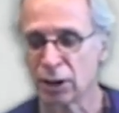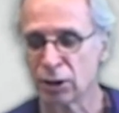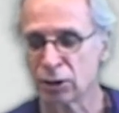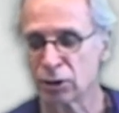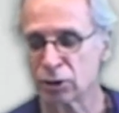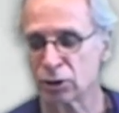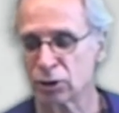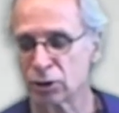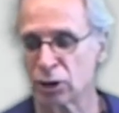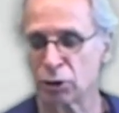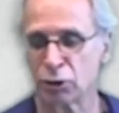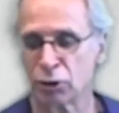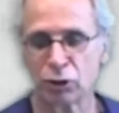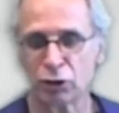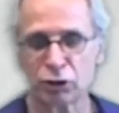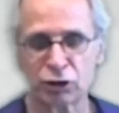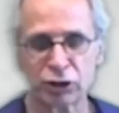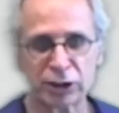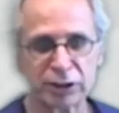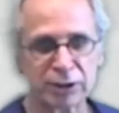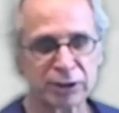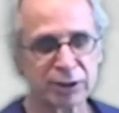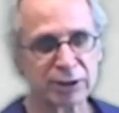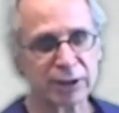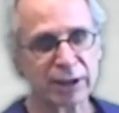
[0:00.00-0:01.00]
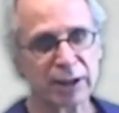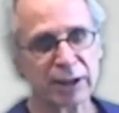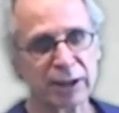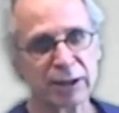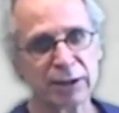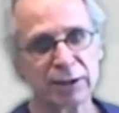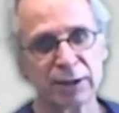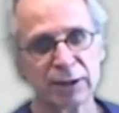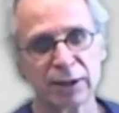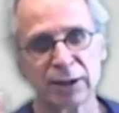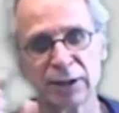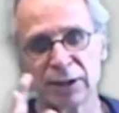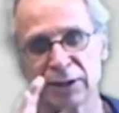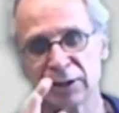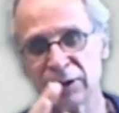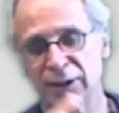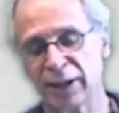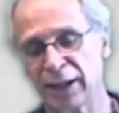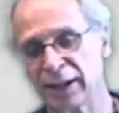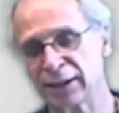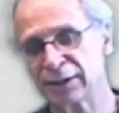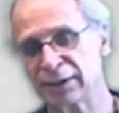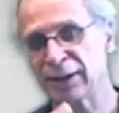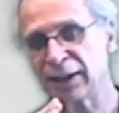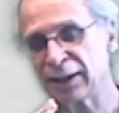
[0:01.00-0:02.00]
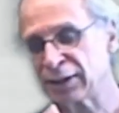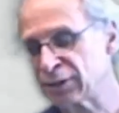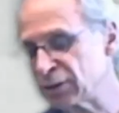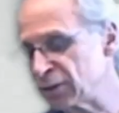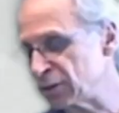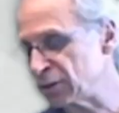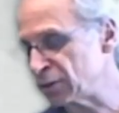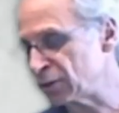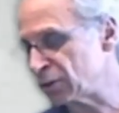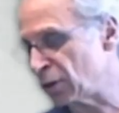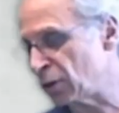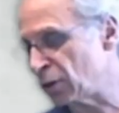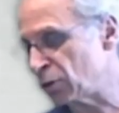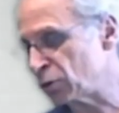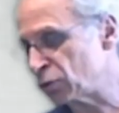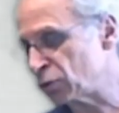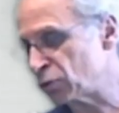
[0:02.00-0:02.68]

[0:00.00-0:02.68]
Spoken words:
So you just say the x-axis goes